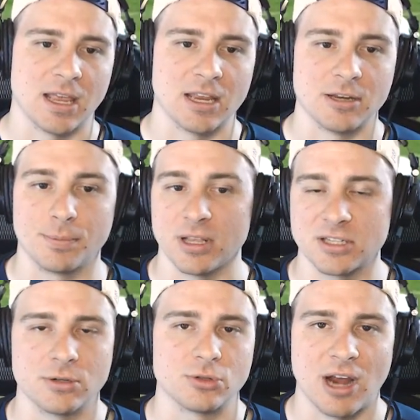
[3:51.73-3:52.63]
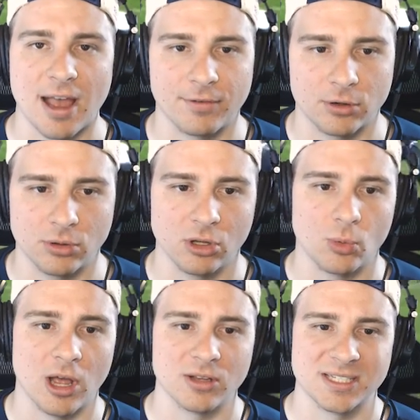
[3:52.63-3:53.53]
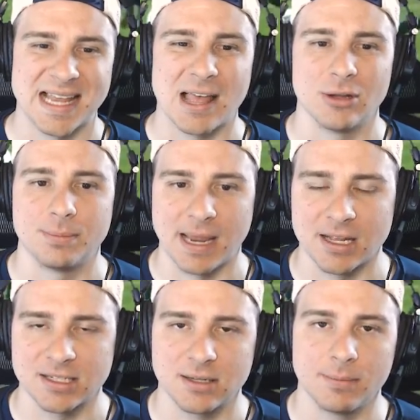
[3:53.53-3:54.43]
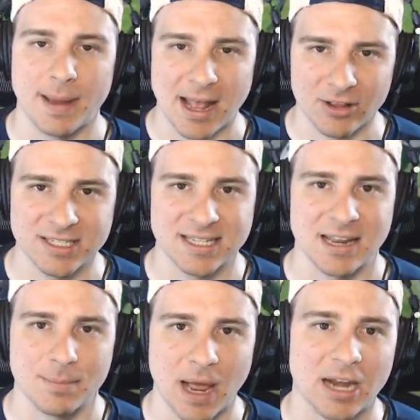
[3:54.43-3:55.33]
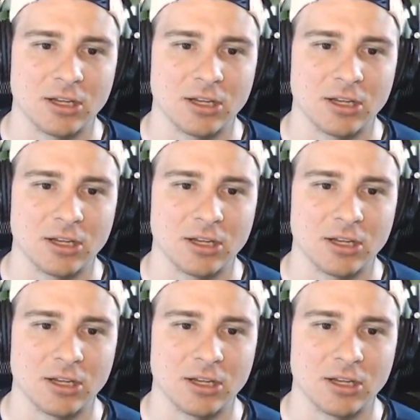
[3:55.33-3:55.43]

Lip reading: he plays through traffic really well, solid balance and body